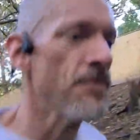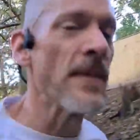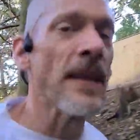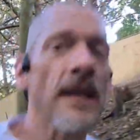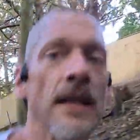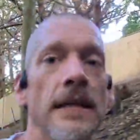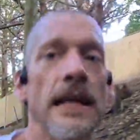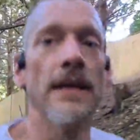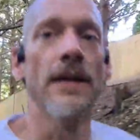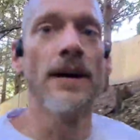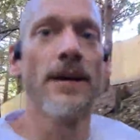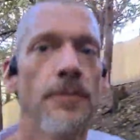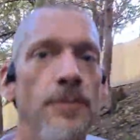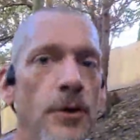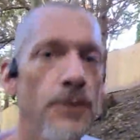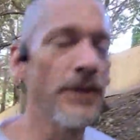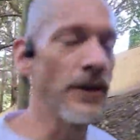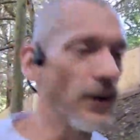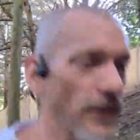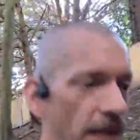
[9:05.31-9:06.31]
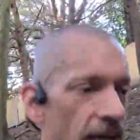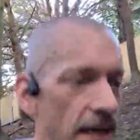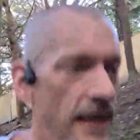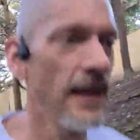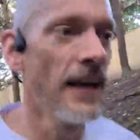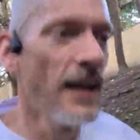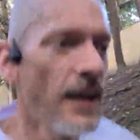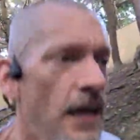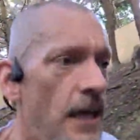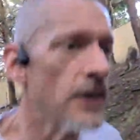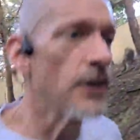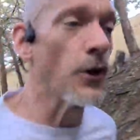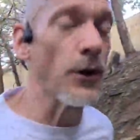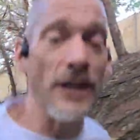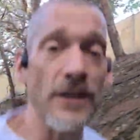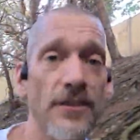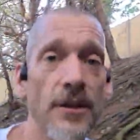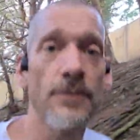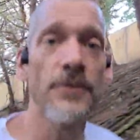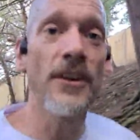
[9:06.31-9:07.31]
Now, moving on.
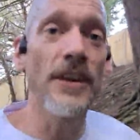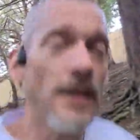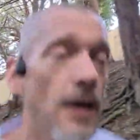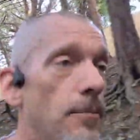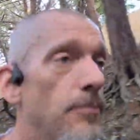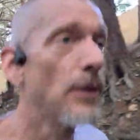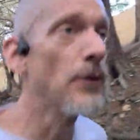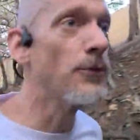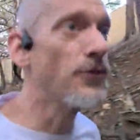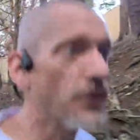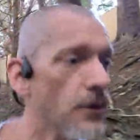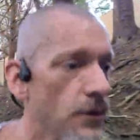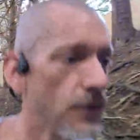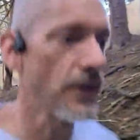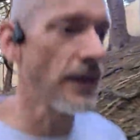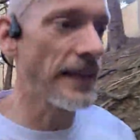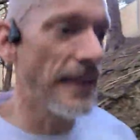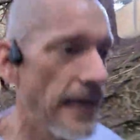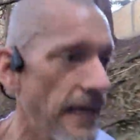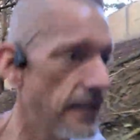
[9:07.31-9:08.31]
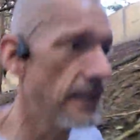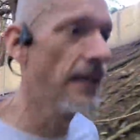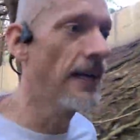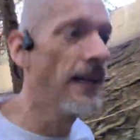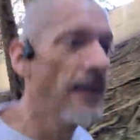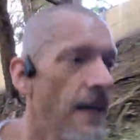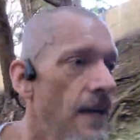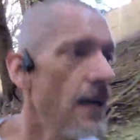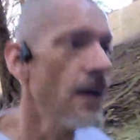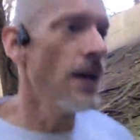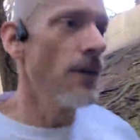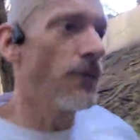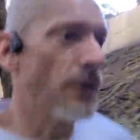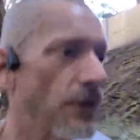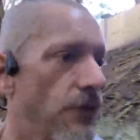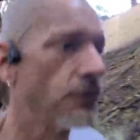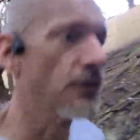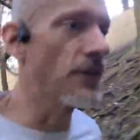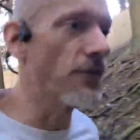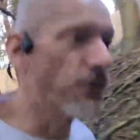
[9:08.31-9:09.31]
Connectivity, Bluetooth, again, very
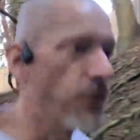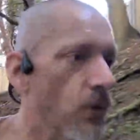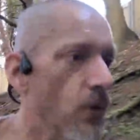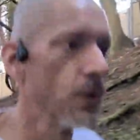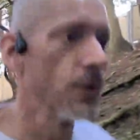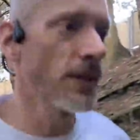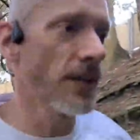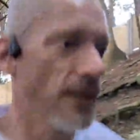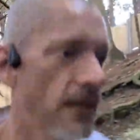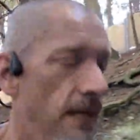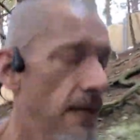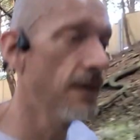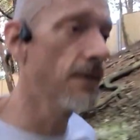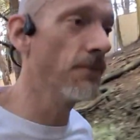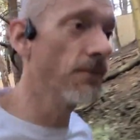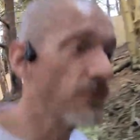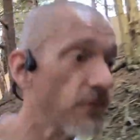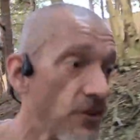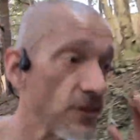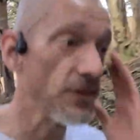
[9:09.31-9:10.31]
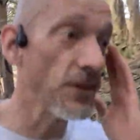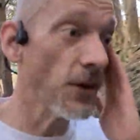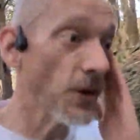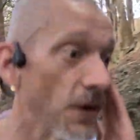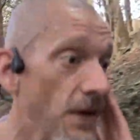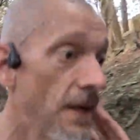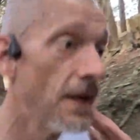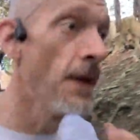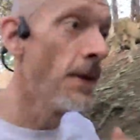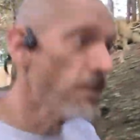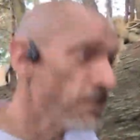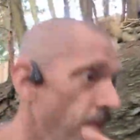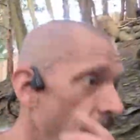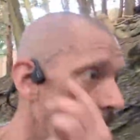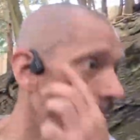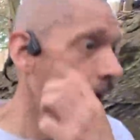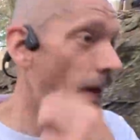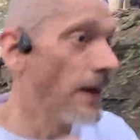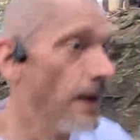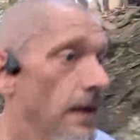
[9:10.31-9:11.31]
straightforward, secure,
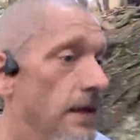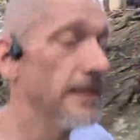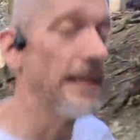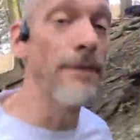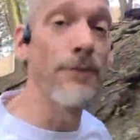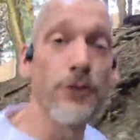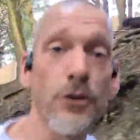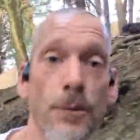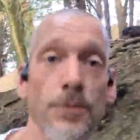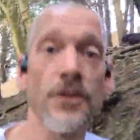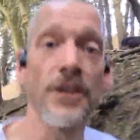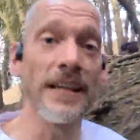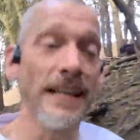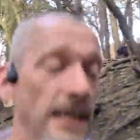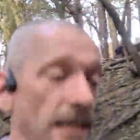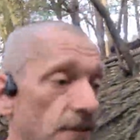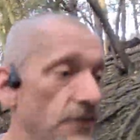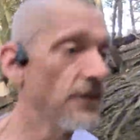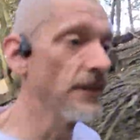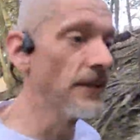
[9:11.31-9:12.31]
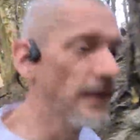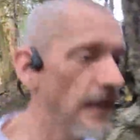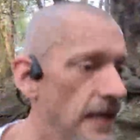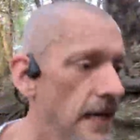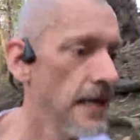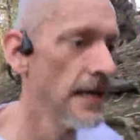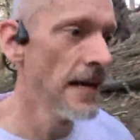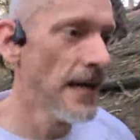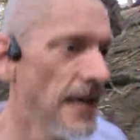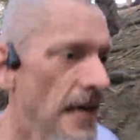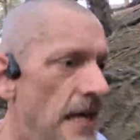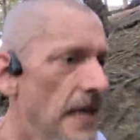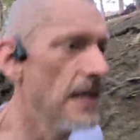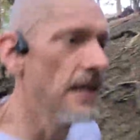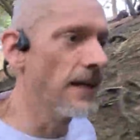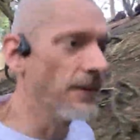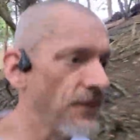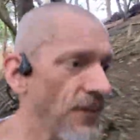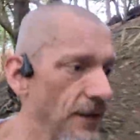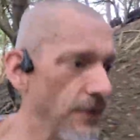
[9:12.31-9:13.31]
never drops a connection.
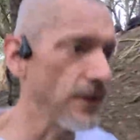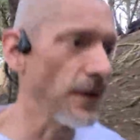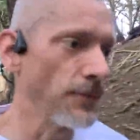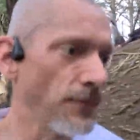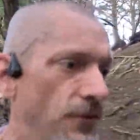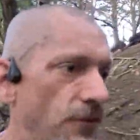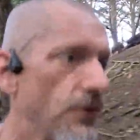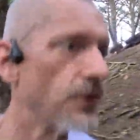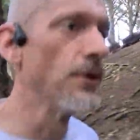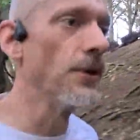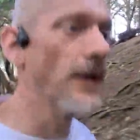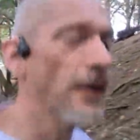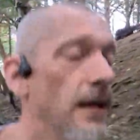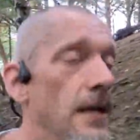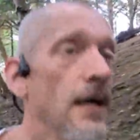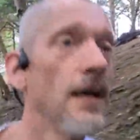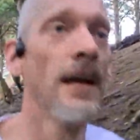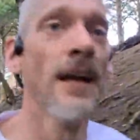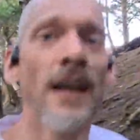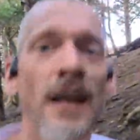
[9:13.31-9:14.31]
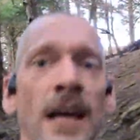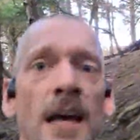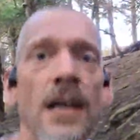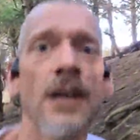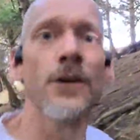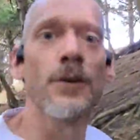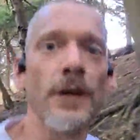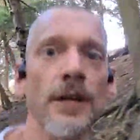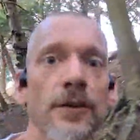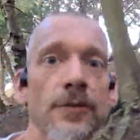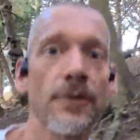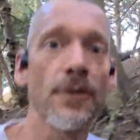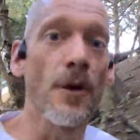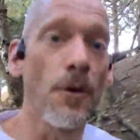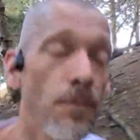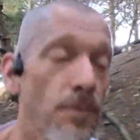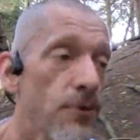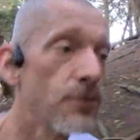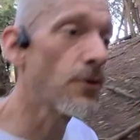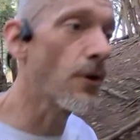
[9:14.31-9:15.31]
Sound comes through crisp. The
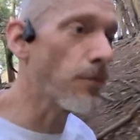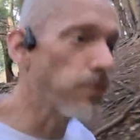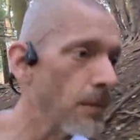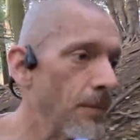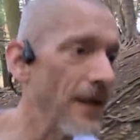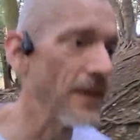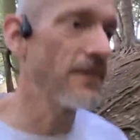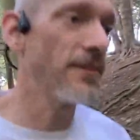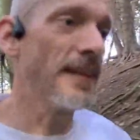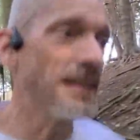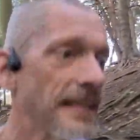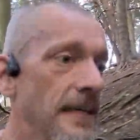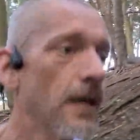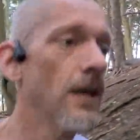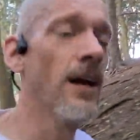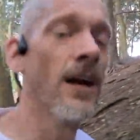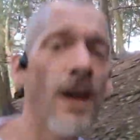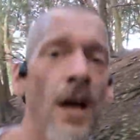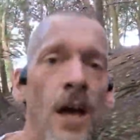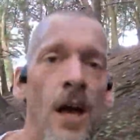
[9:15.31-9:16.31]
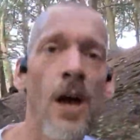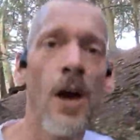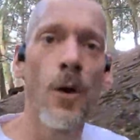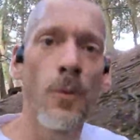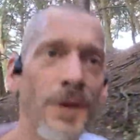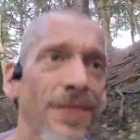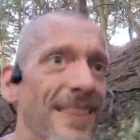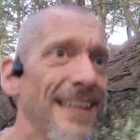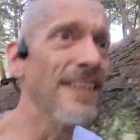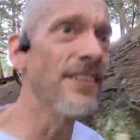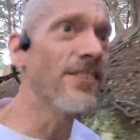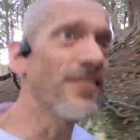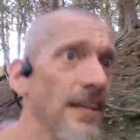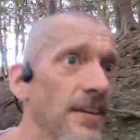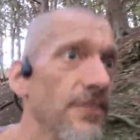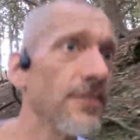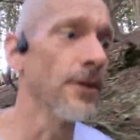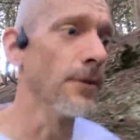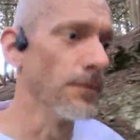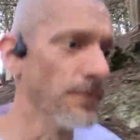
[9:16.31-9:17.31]
problem, I think, with these
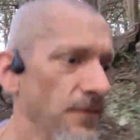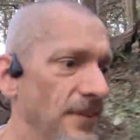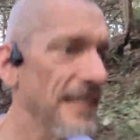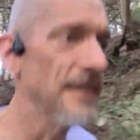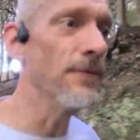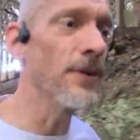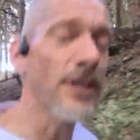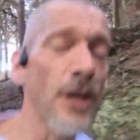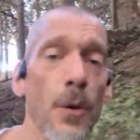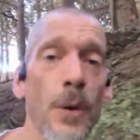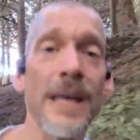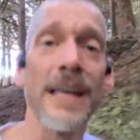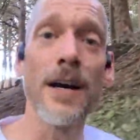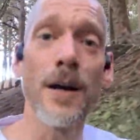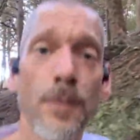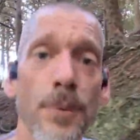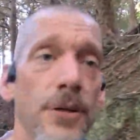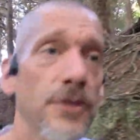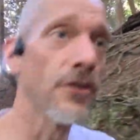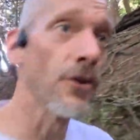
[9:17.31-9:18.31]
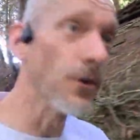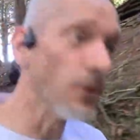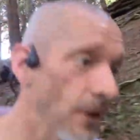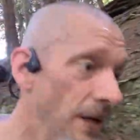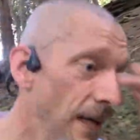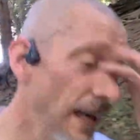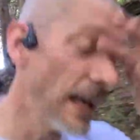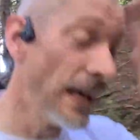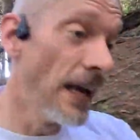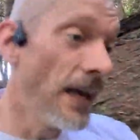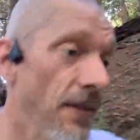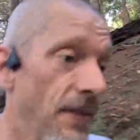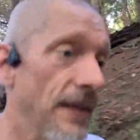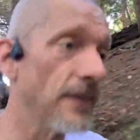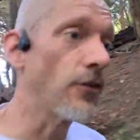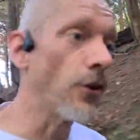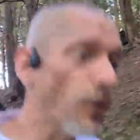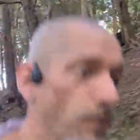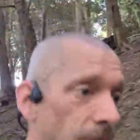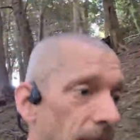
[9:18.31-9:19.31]
systems, even going up to their
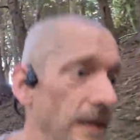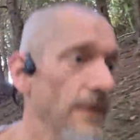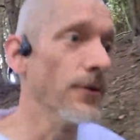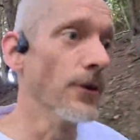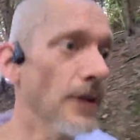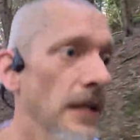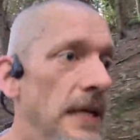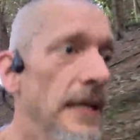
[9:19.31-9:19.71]
top level,